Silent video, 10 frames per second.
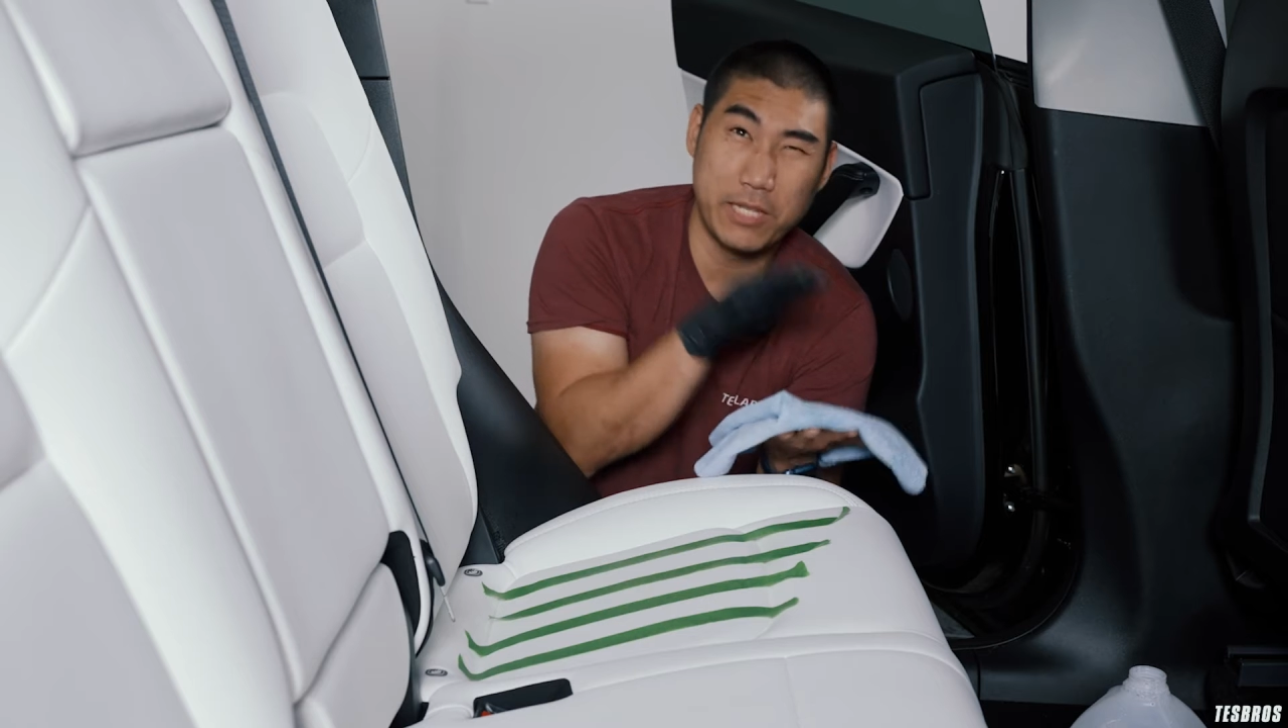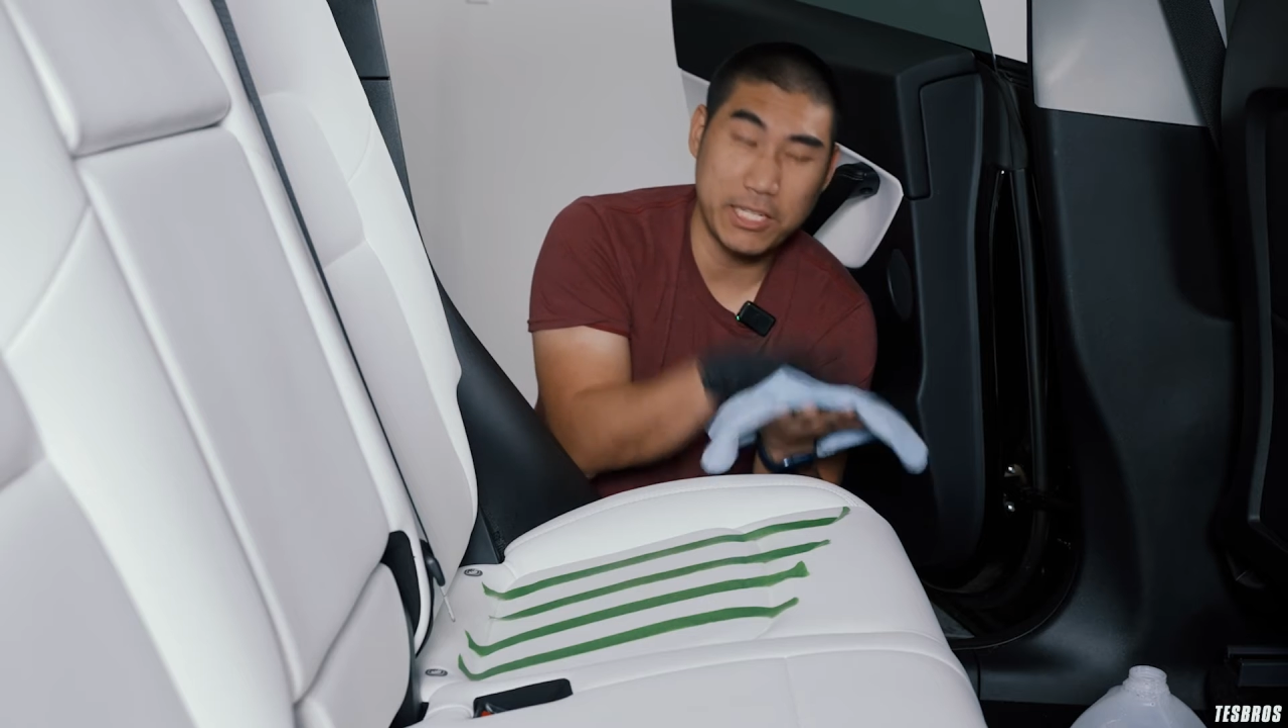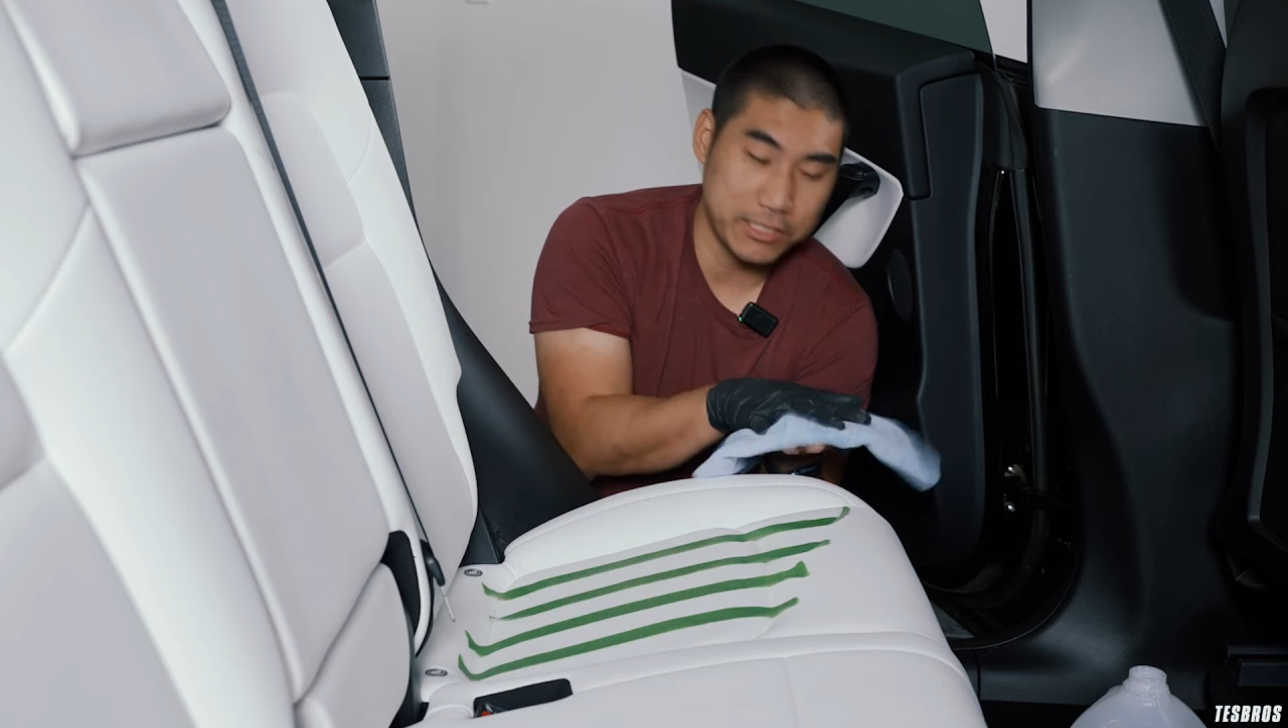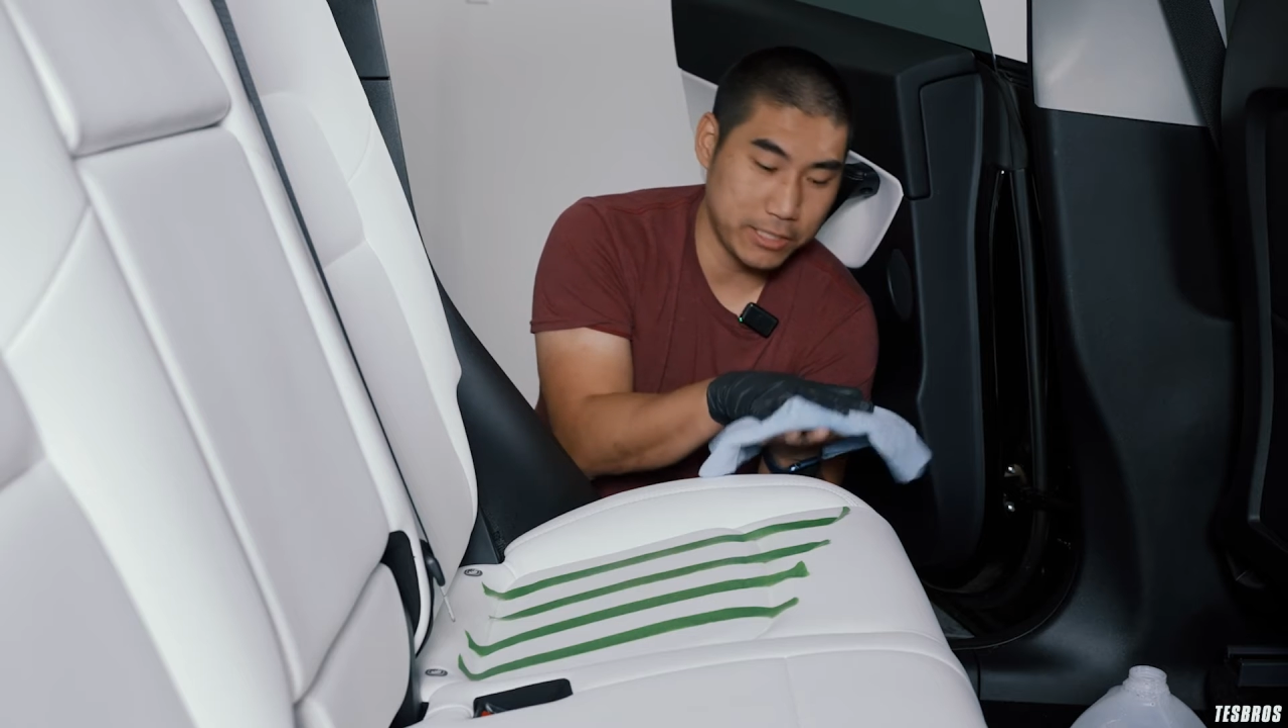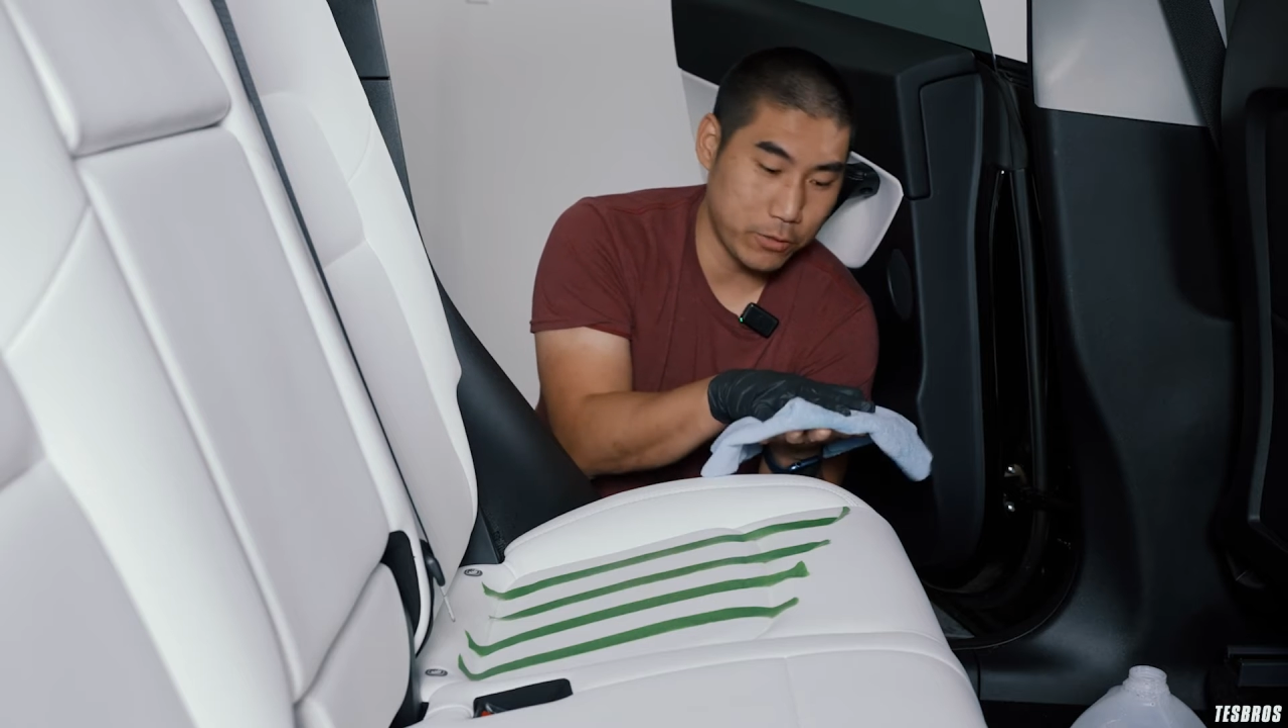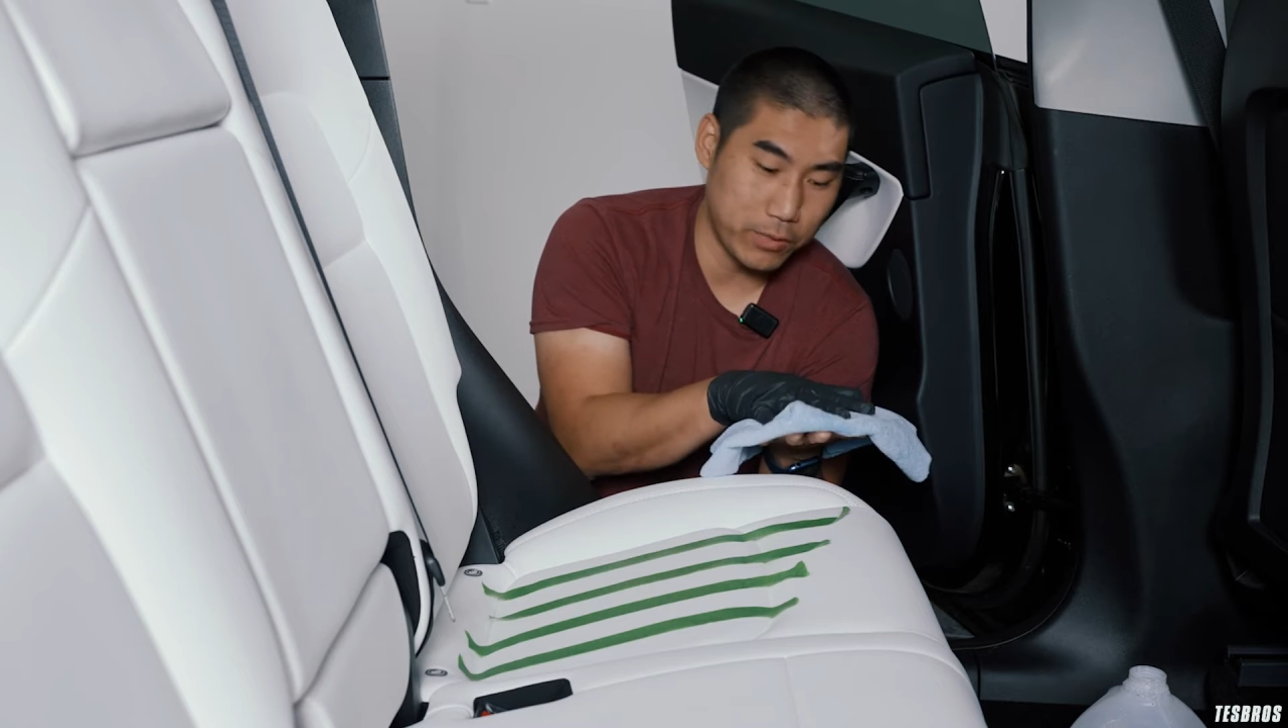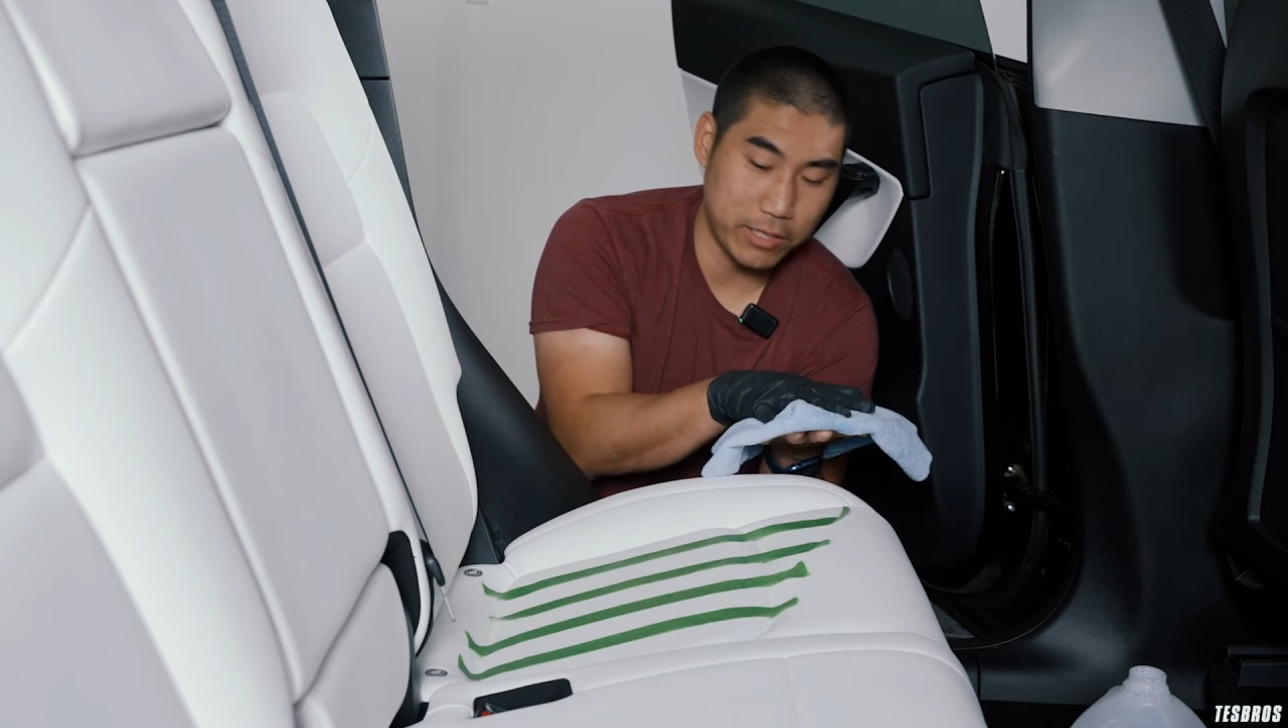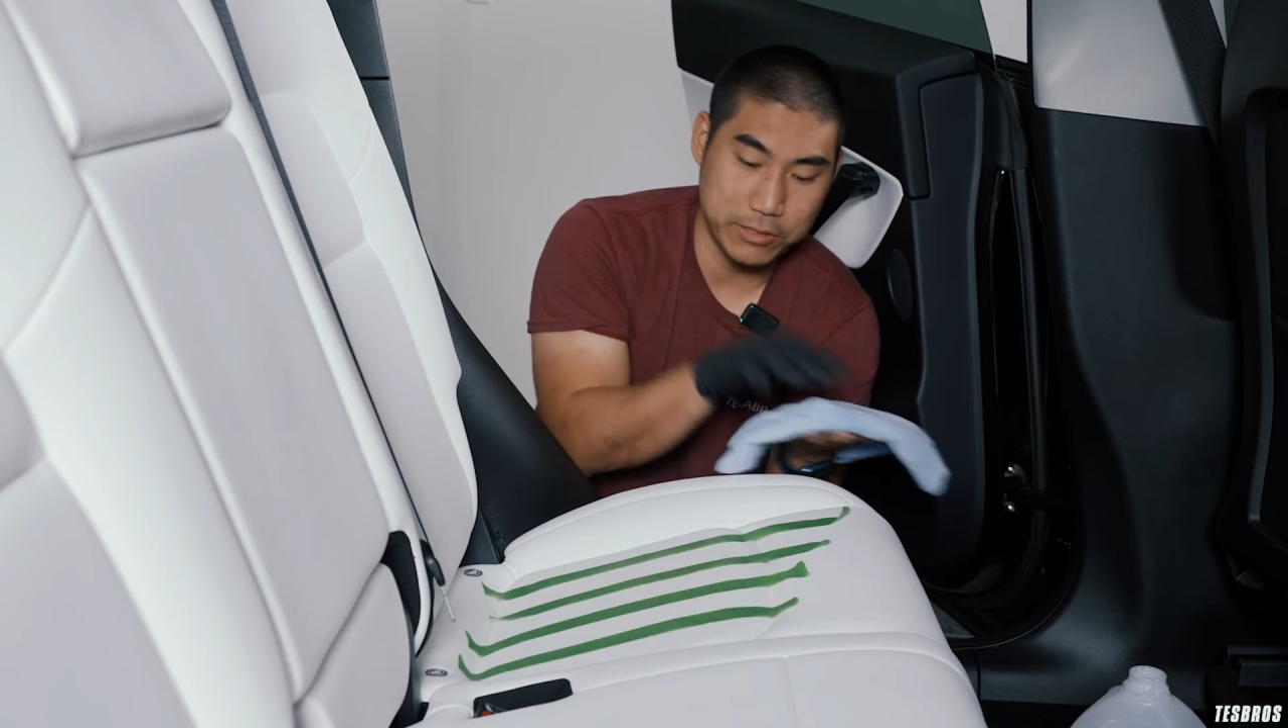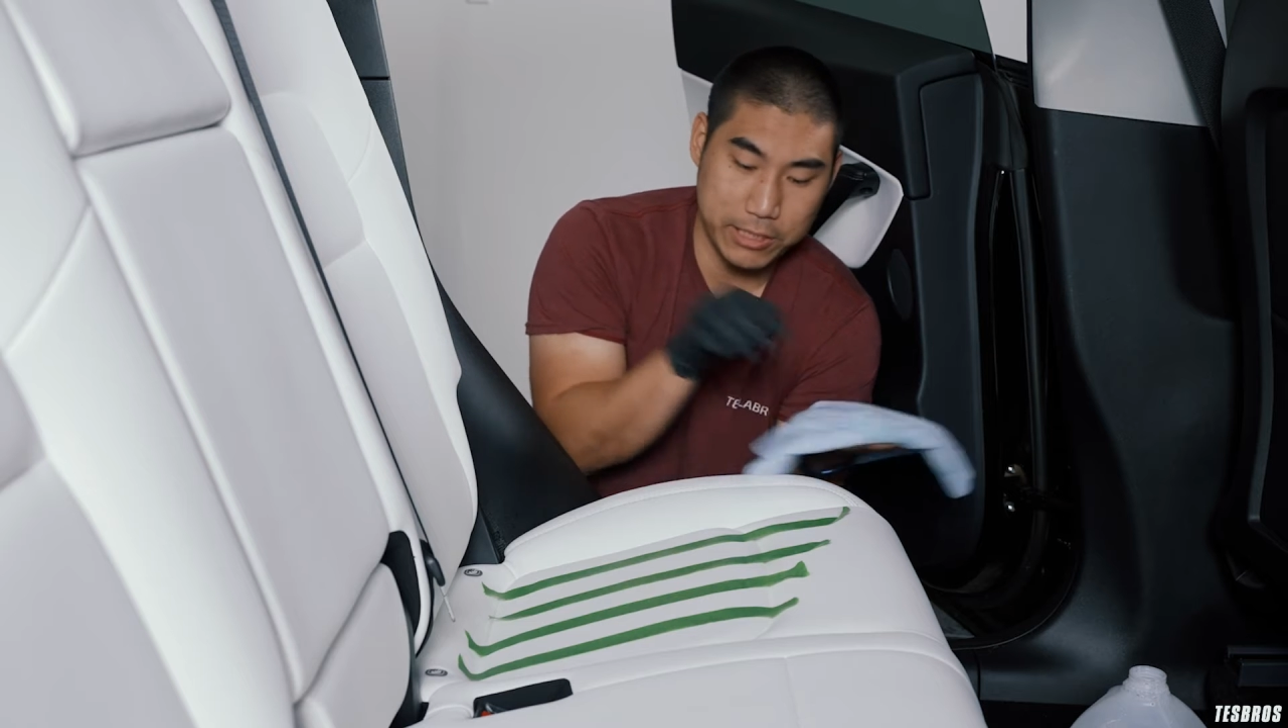yesterday when I was